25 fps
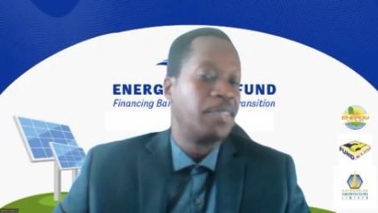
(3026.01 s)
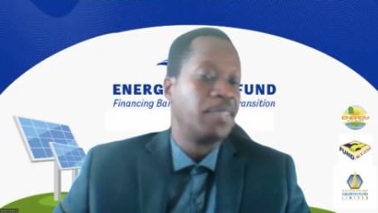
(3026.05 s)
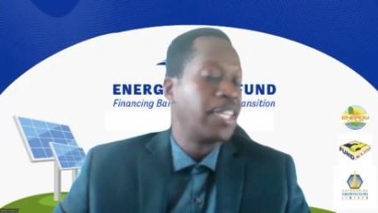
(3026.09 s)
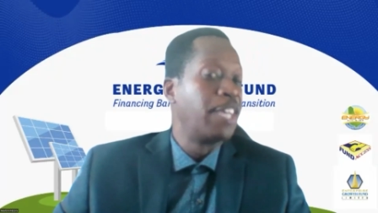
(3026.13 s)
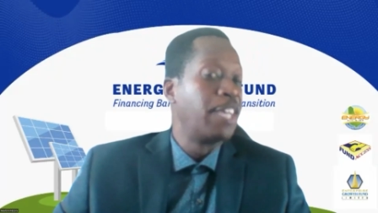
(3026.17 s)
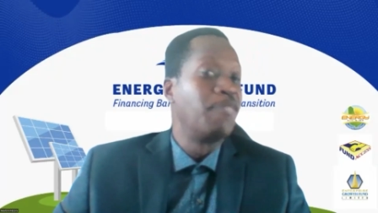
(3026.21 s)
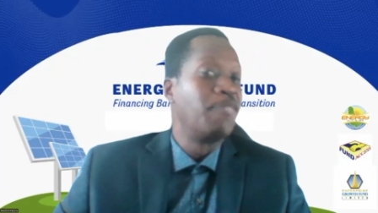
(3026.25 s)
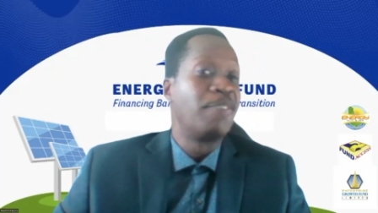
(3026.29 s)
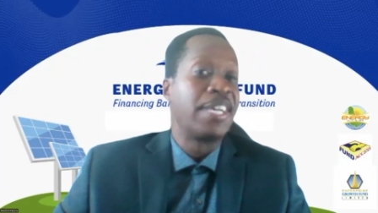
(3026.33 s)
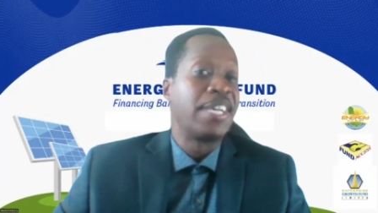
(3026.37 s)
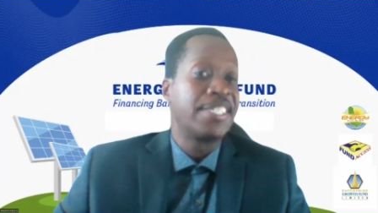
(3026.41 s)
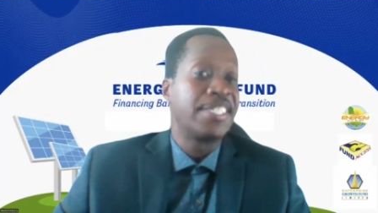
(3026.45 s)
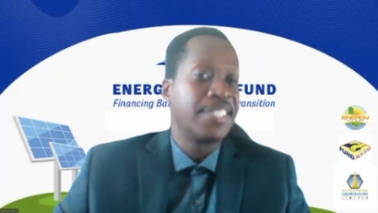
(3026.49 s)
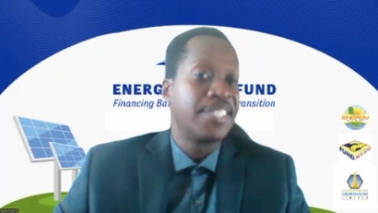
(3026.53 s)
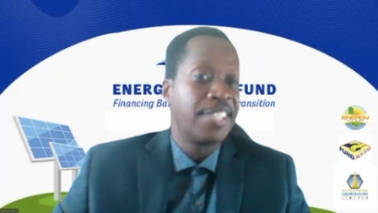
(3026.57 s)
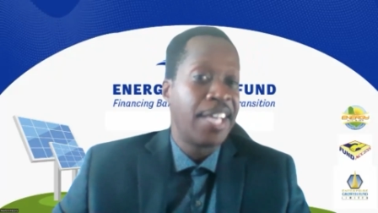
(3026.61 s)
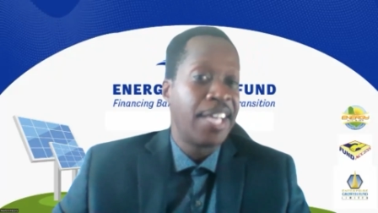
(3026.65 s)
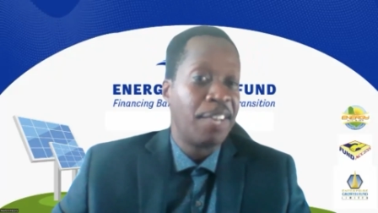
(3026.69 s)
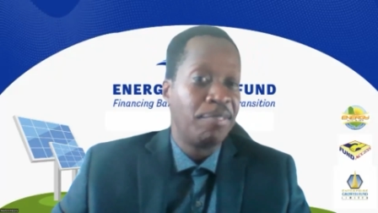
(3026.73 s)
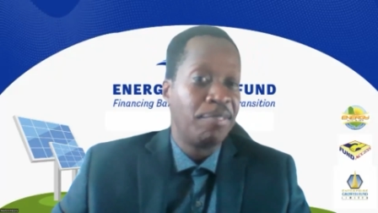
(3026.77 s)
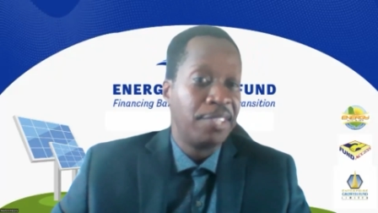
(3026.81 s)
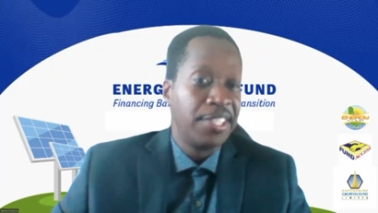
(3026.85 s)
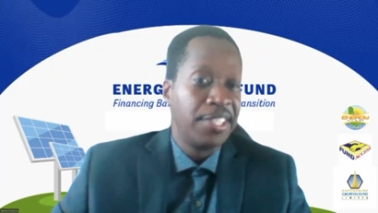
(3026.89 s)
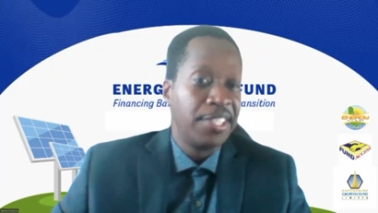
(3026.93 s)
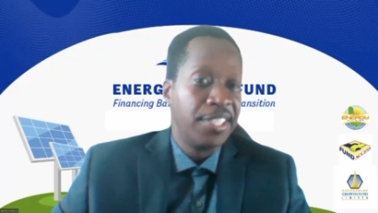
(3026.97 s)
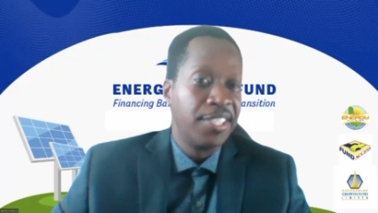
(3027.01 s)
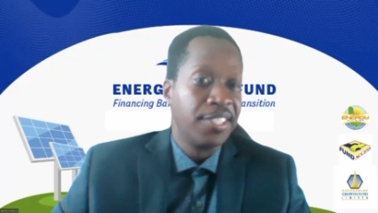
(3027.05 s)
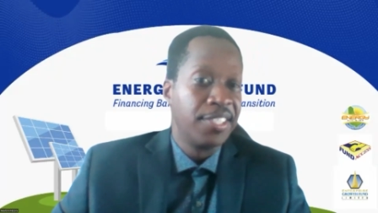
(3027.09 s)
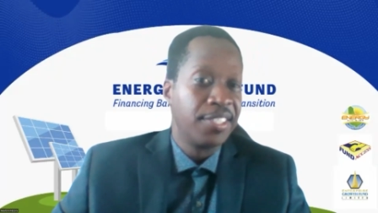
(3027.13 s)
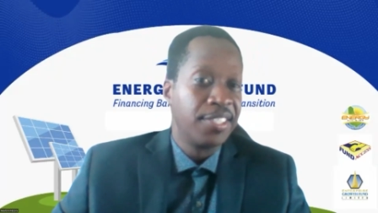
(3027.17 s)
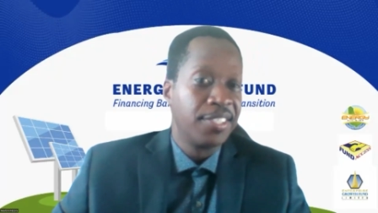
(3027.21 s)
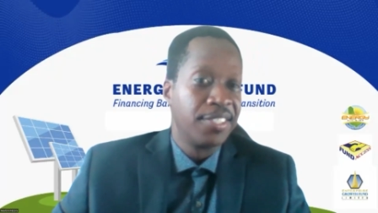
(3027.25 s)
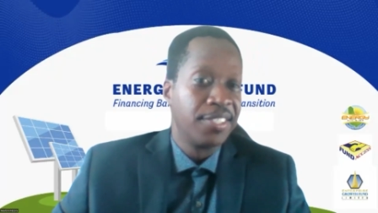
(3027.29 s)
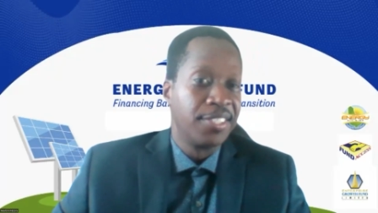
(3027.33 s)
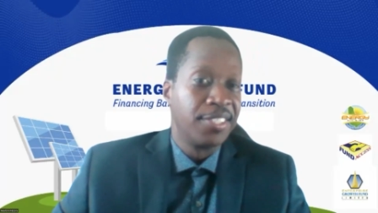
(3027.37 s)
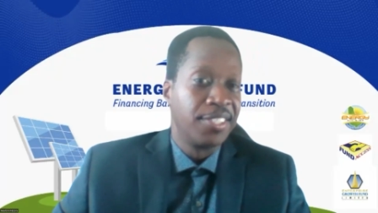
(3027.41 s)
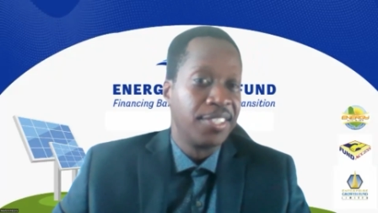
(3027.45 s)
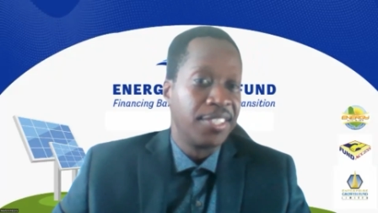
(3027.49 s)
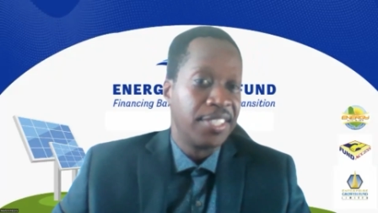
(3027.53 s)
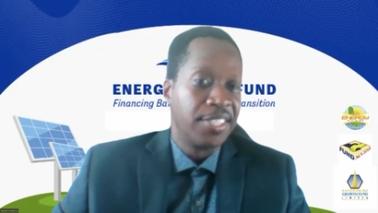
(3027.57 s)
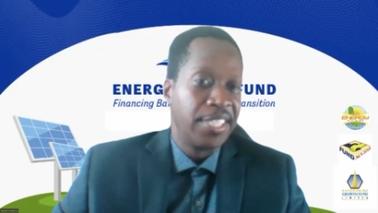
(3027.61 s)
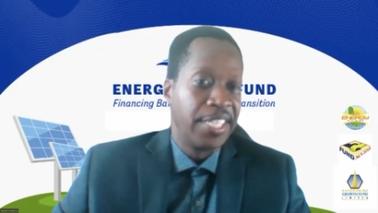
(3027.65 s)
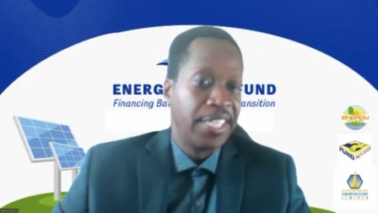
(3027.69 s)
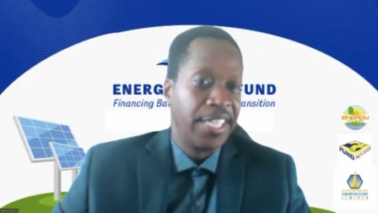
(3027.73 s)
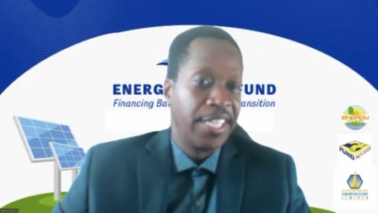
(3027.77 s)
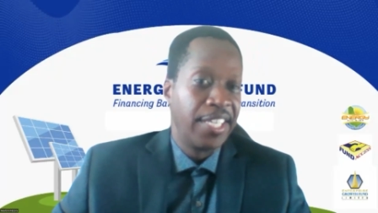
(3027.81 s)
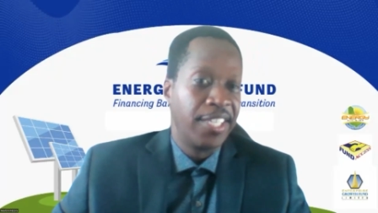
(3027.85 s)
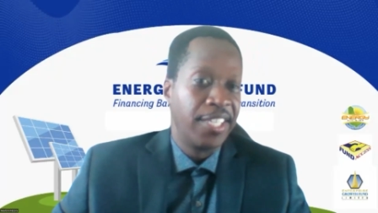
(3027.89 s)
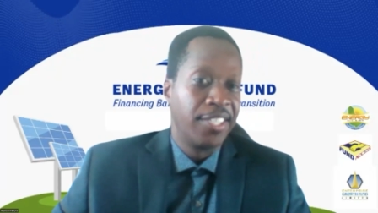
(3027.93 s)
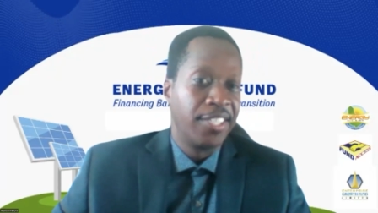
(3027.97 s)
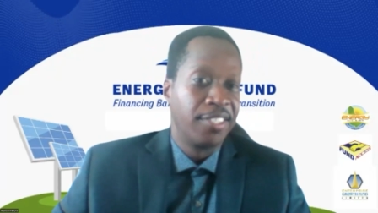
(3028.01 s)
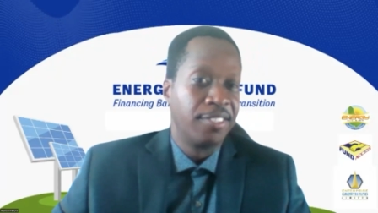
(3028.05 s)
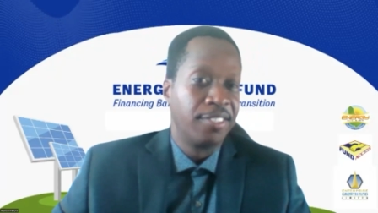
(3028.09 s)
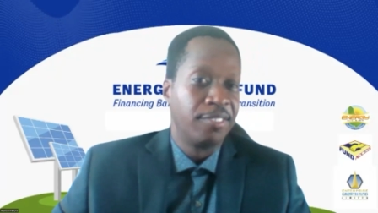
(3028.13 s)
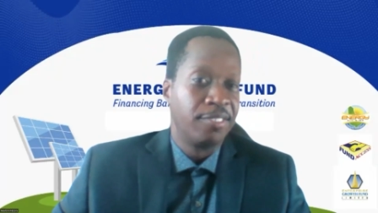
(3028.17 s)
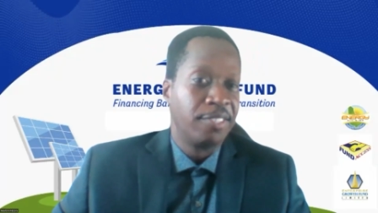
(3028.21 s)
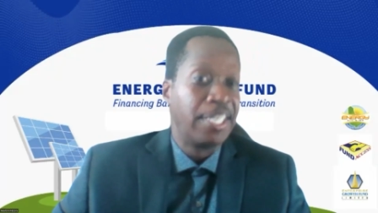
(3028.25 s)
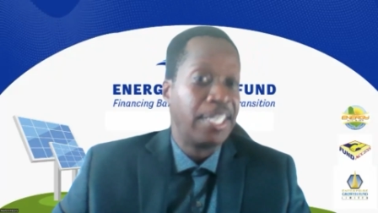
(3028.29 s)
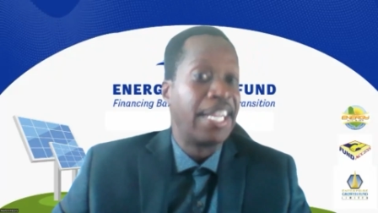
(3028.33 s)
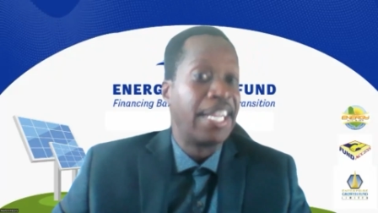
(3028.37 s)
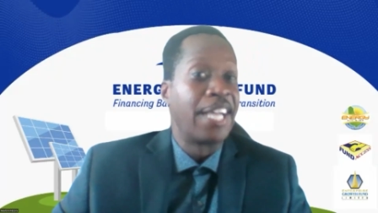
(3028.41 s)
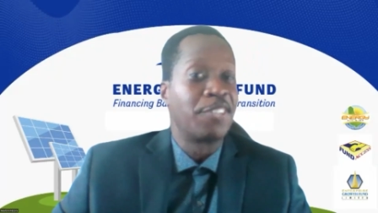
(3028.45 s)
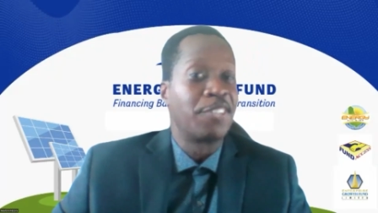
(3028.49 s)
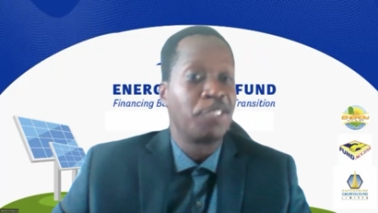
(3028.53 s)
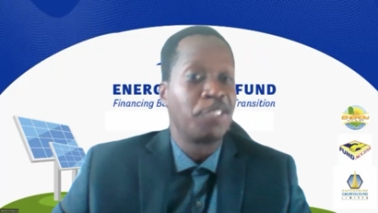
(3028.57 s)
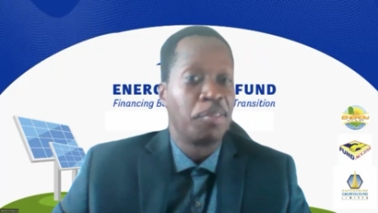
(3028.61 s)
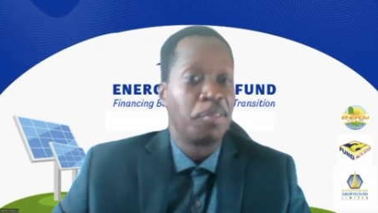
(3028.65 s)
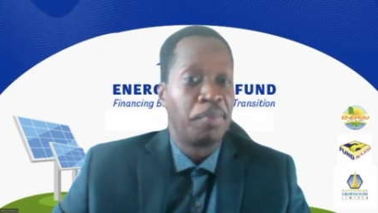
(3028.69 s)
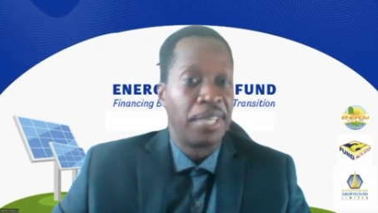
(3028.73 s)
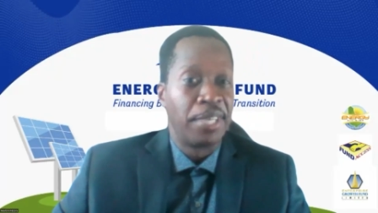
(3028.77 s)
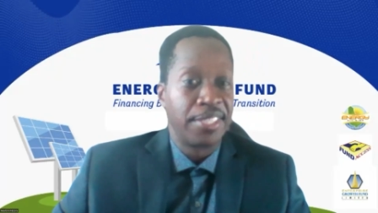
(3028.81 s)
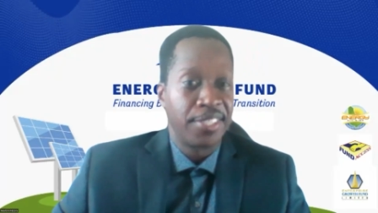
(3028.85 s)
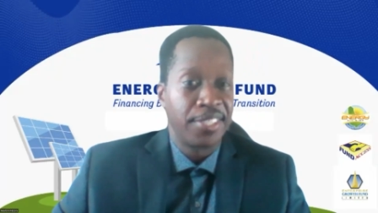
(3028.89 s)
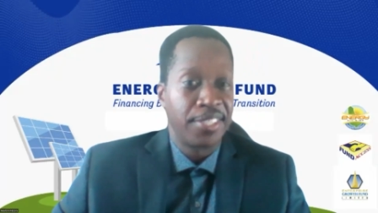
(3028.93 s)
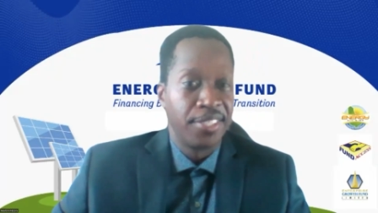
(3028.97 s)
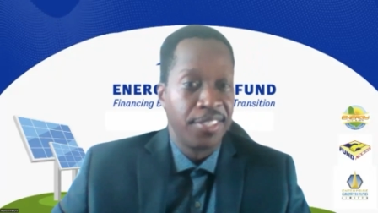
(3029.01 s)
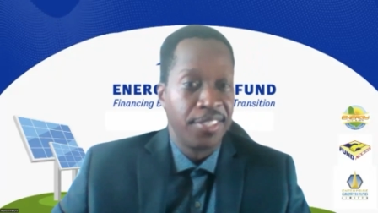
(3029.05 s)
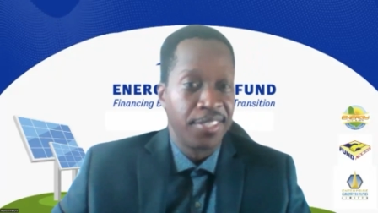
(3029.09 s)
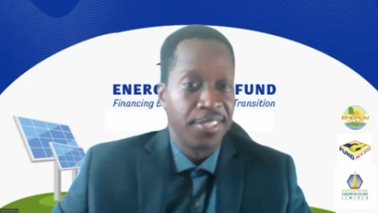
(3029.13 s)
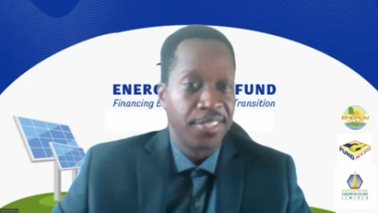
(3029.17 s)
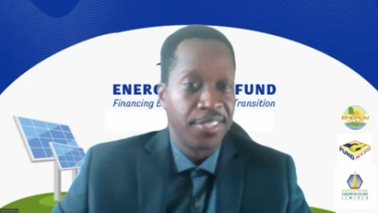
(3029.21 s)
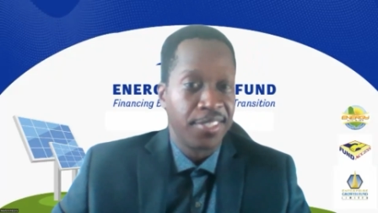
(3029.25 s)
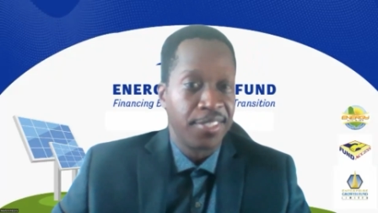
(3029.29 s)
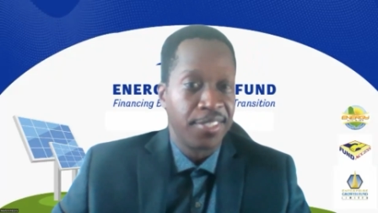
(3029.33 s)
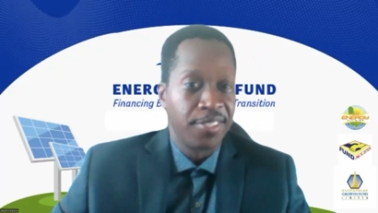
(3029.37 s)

invested heavily in electric buses,